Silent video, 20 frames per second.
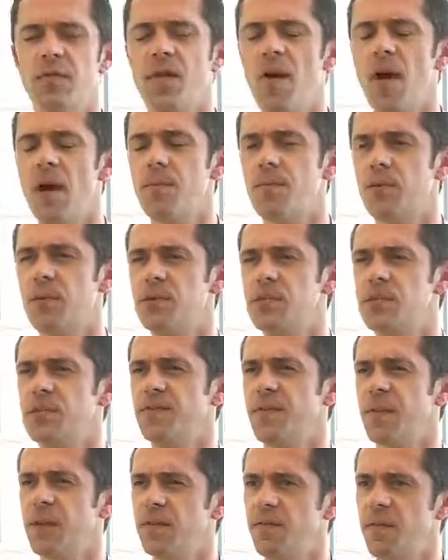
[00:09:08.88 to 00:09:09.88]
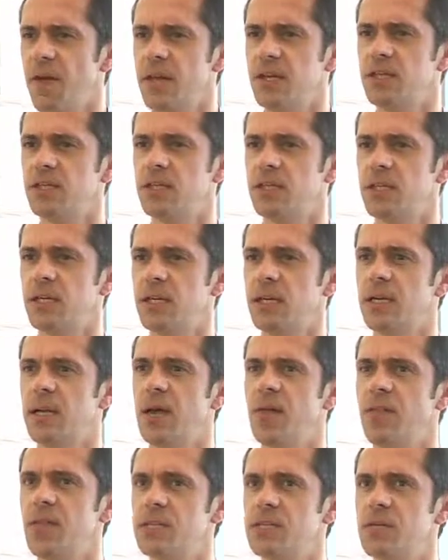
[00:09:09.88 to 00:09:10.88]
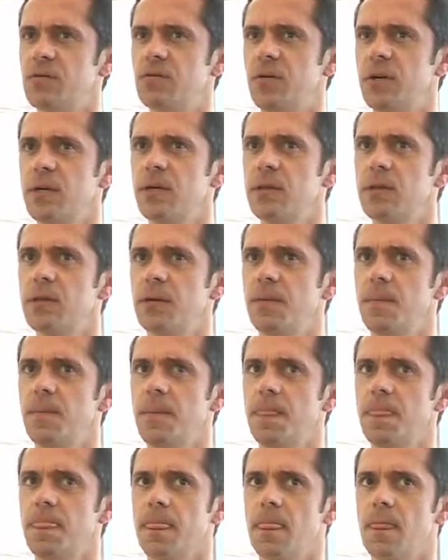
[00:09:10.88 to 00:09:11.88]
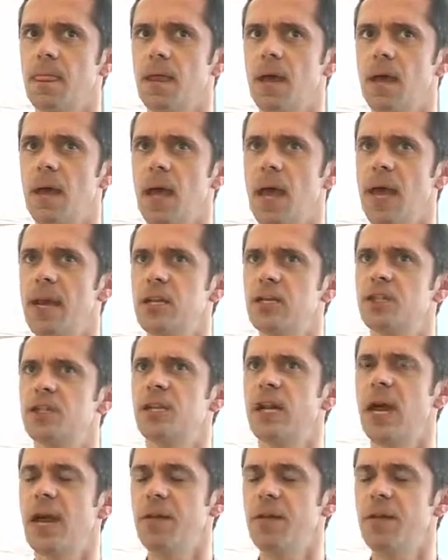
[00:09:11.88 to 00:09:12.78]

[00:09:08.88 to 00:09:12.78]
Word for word: vibrance of innovation and there's a real energy.